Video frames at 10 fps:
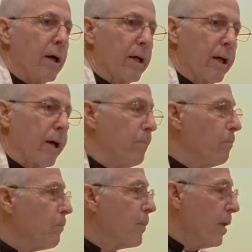Again,
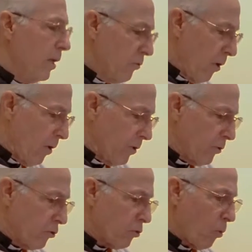it's
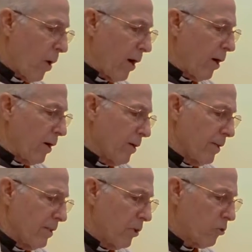hard to
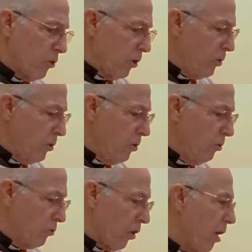square this good
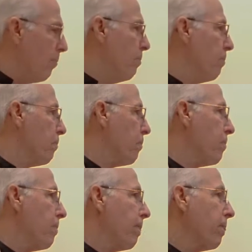news up
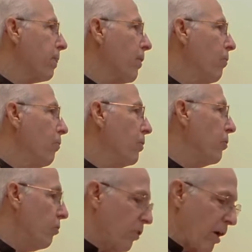with
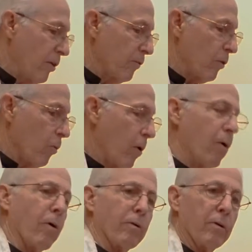the state of the
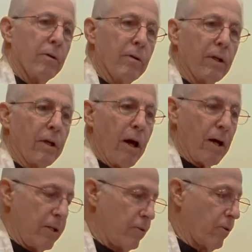world that
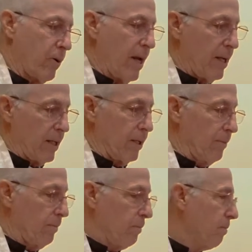God has created.